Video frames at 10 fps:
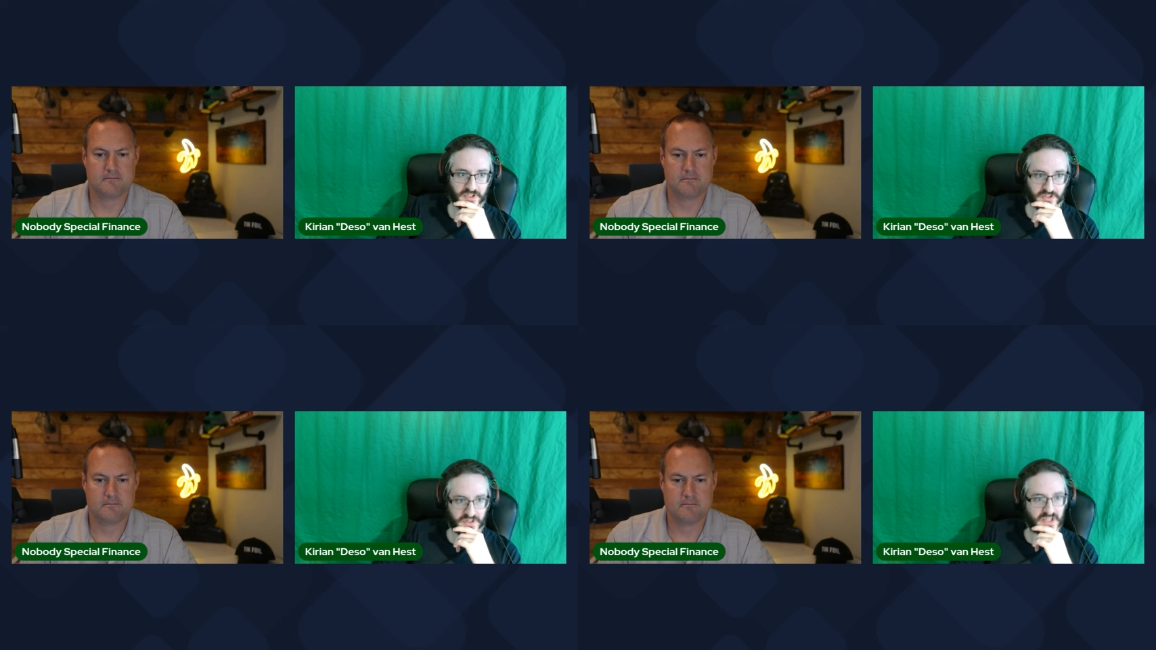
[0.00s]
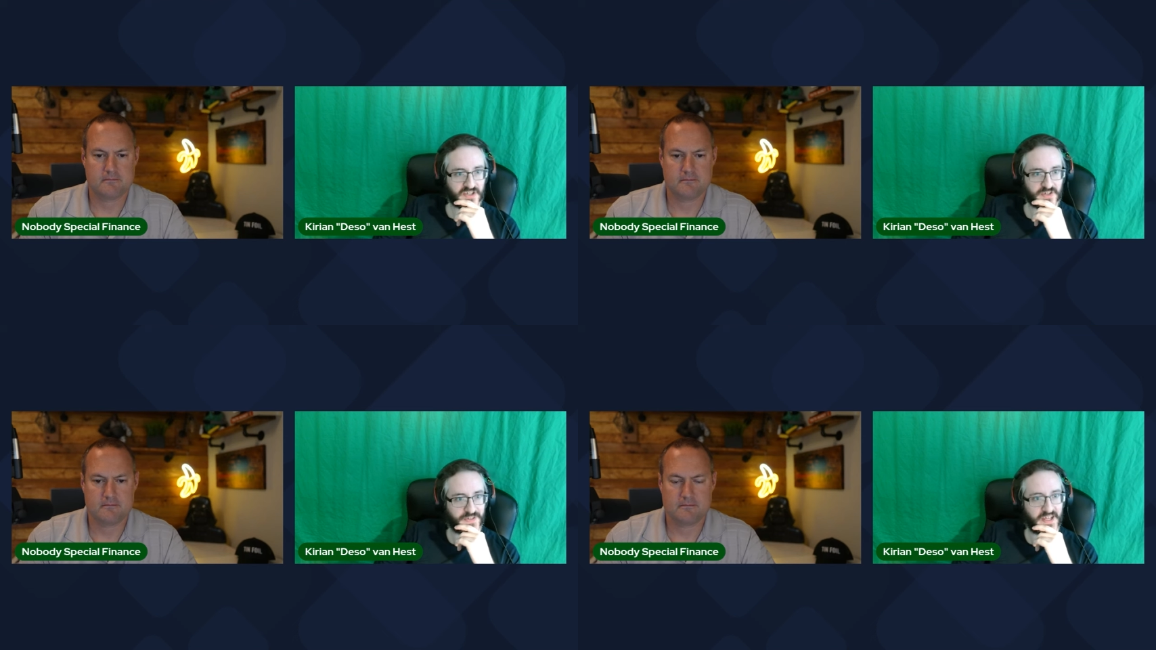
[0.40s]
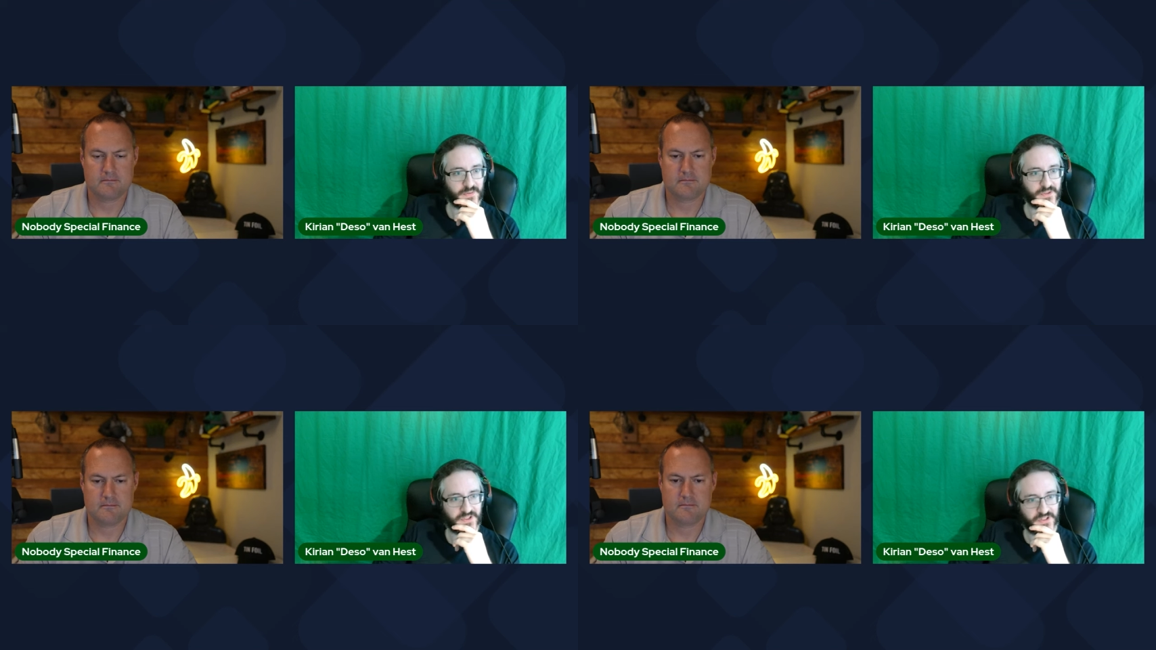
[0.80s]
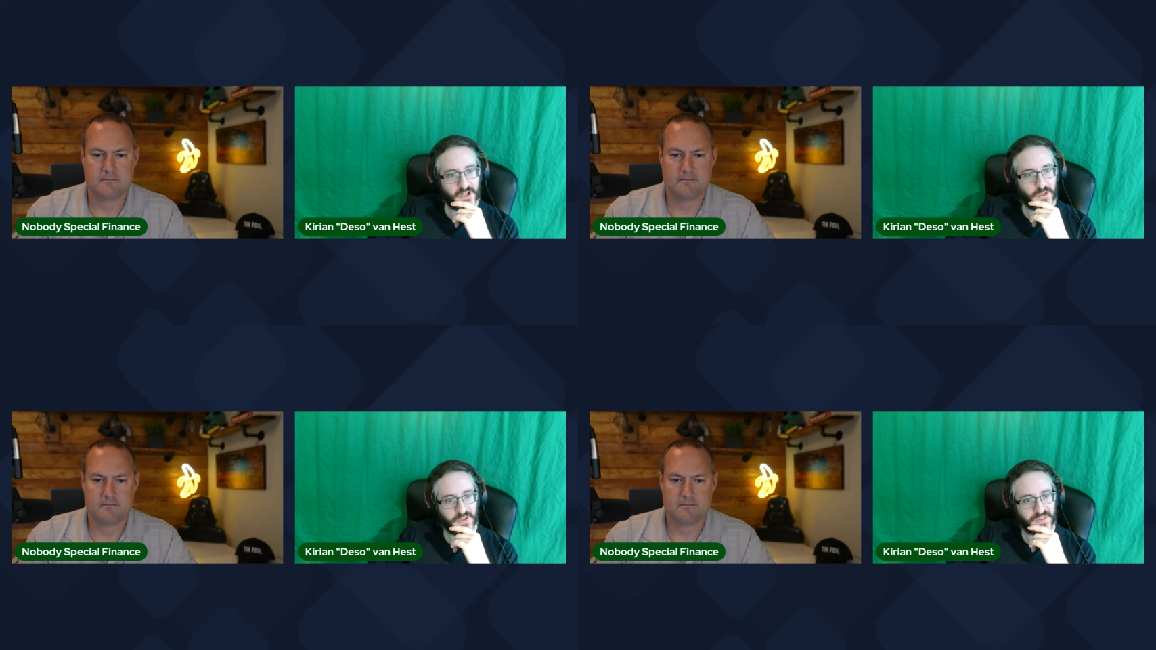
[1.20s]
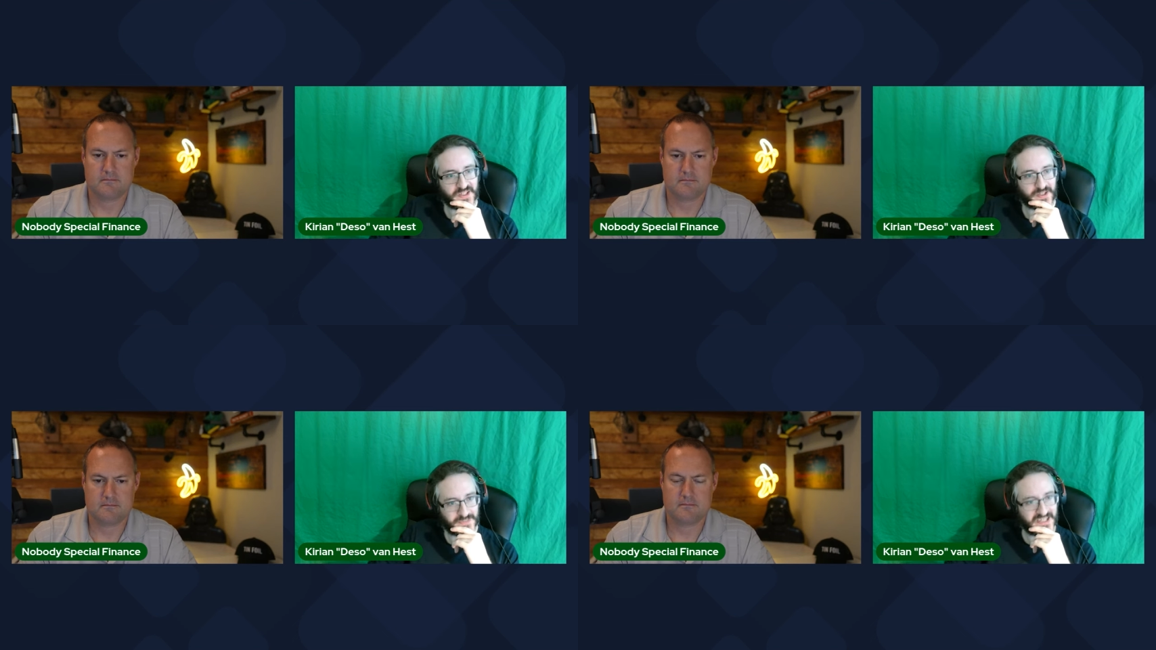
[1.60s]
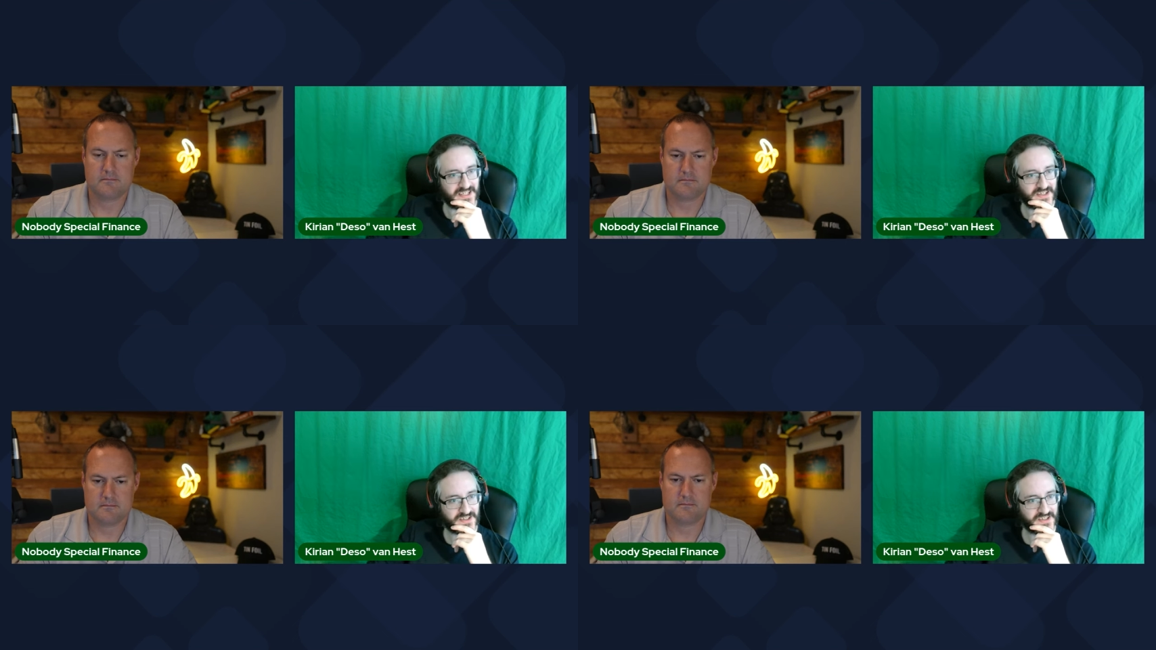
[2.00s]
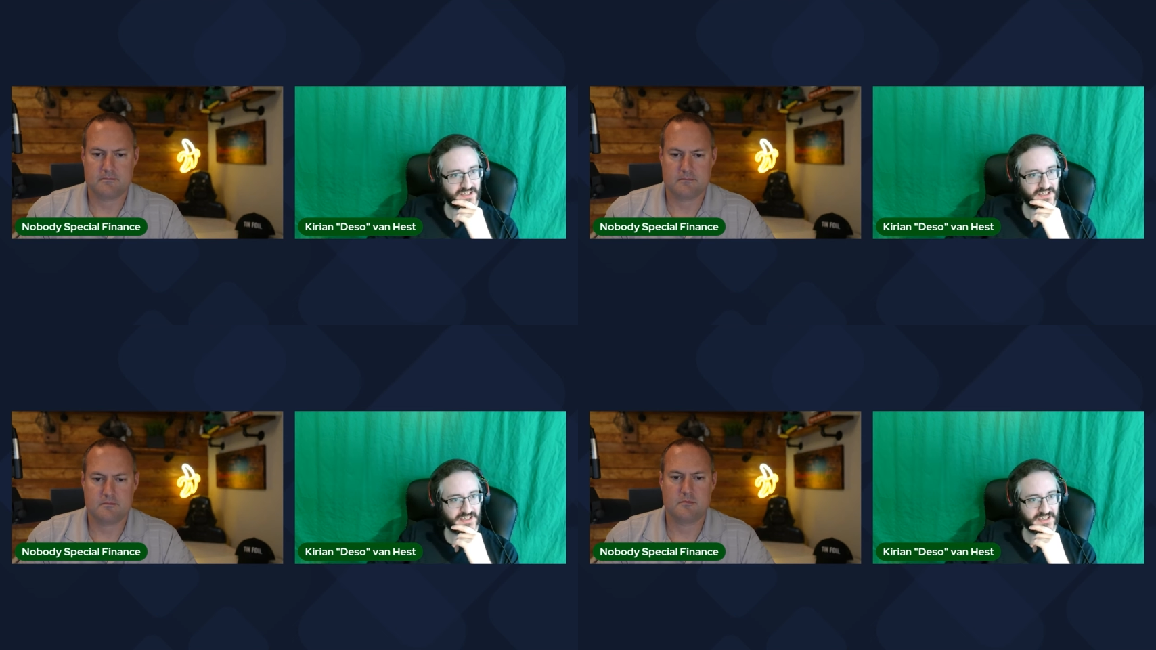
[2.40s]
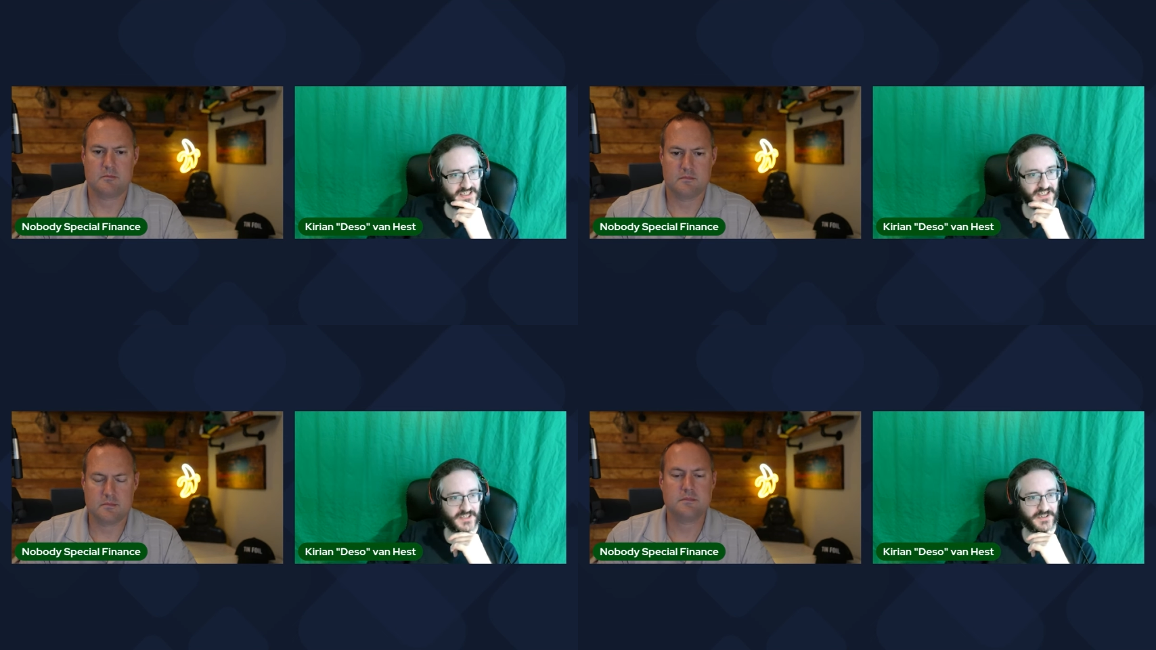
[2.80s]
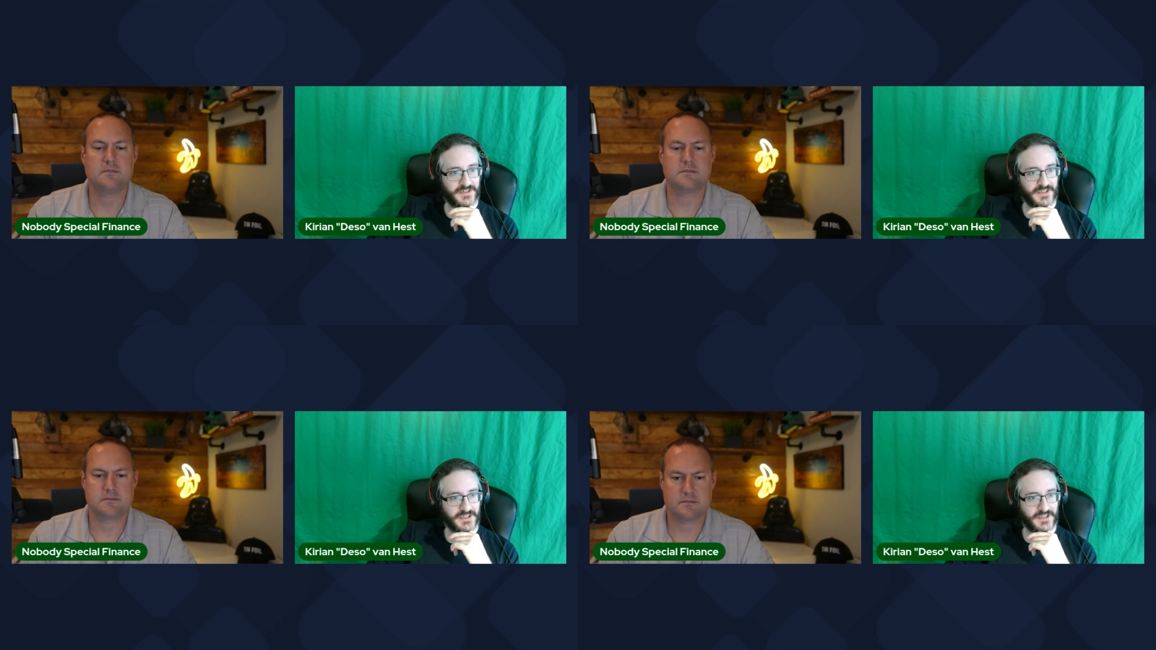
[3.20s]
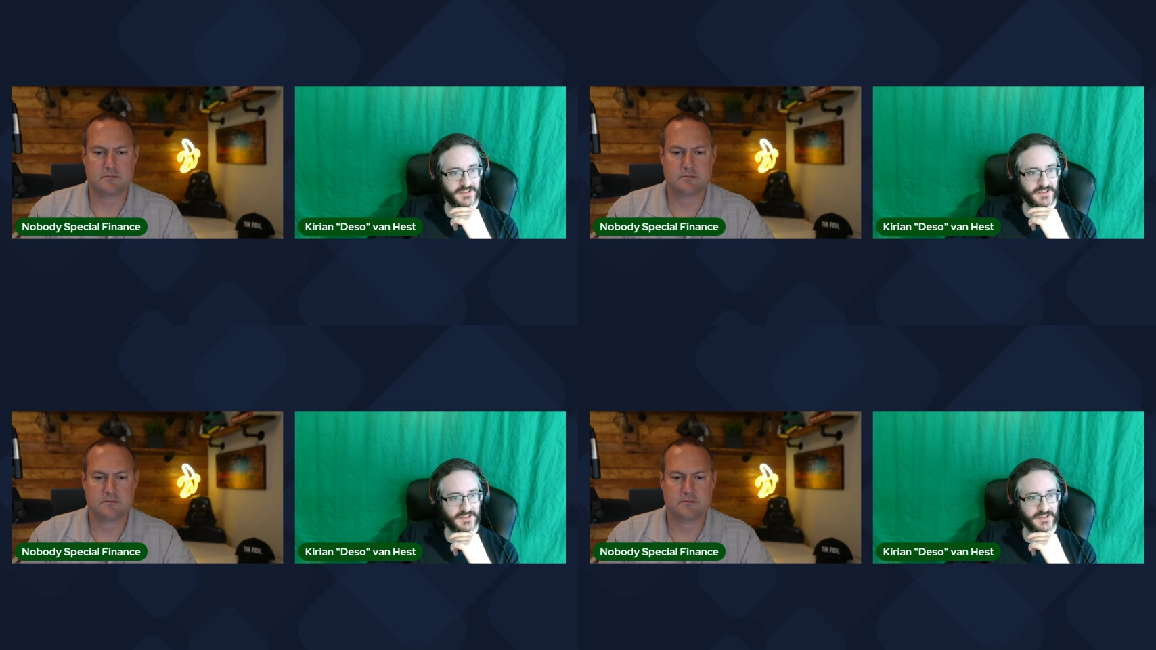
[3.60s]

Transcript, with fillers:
Speaker 1: streets, if they would know what this means, you know,